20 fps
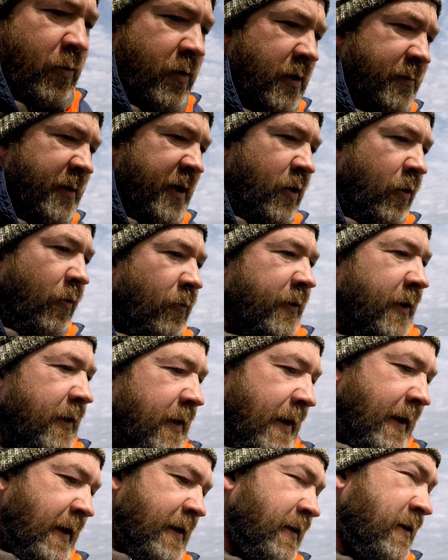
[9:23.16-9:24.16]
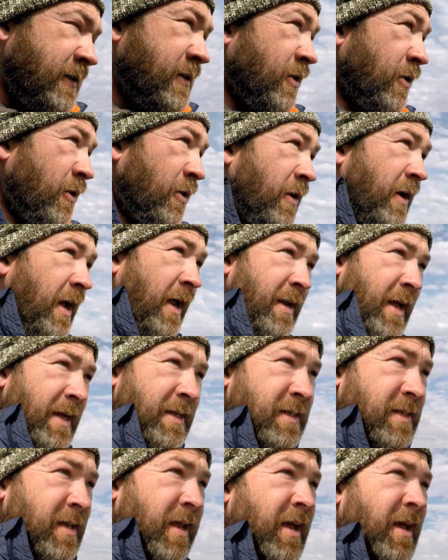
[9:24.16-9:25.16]
want to be caught in that. So a
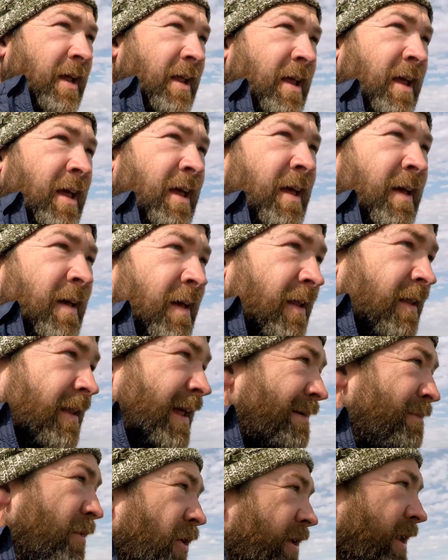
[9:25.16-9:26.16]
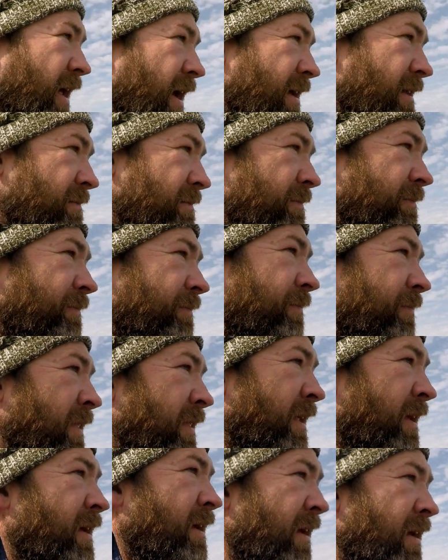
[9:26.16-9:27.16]
nice 9.9,
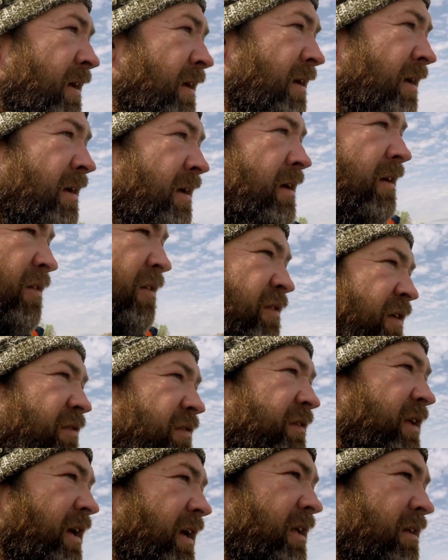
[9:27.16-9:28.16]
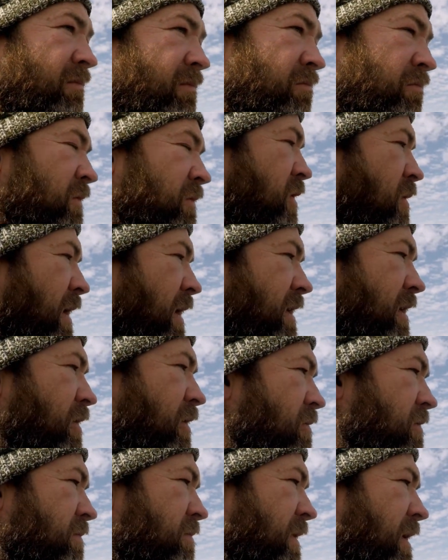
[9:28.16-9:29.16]
15, 20
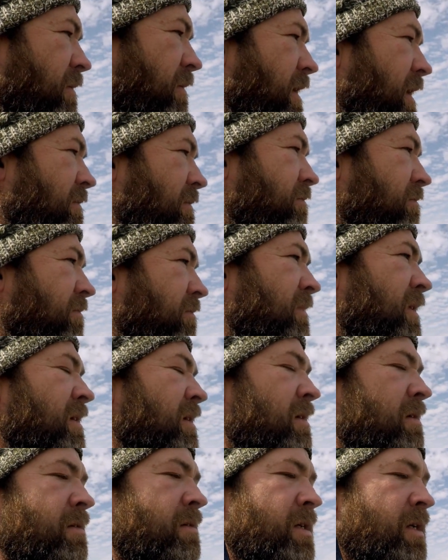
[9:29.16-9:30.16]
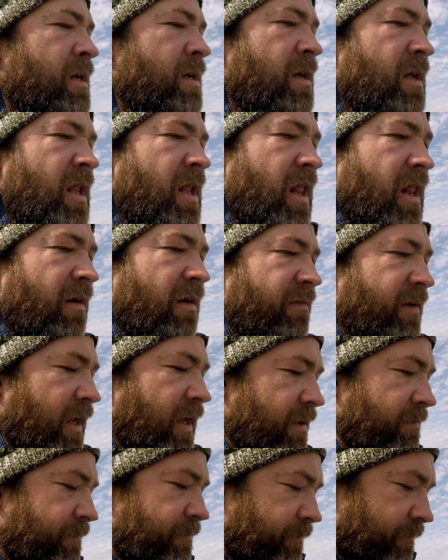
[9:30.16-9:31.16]
horsepower,
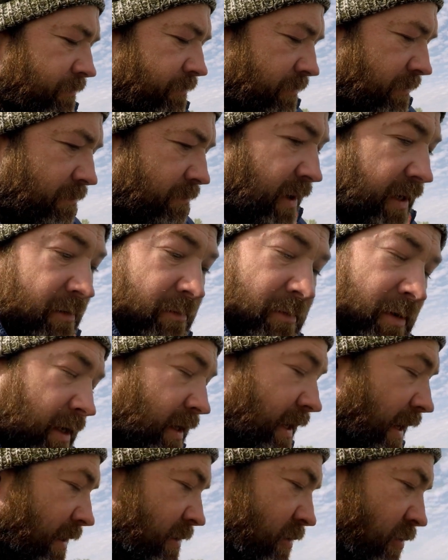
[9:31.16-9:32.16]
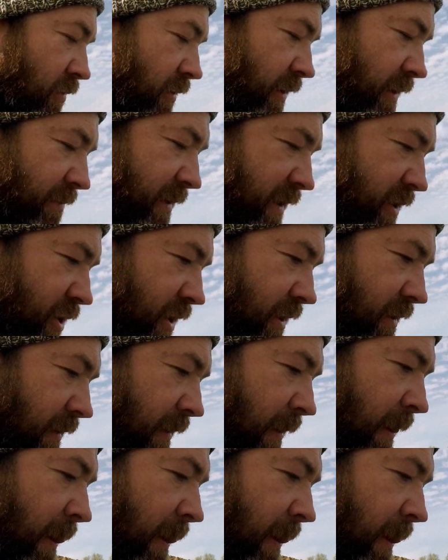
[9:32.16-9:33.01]
lovely. But again, it's all in your budget.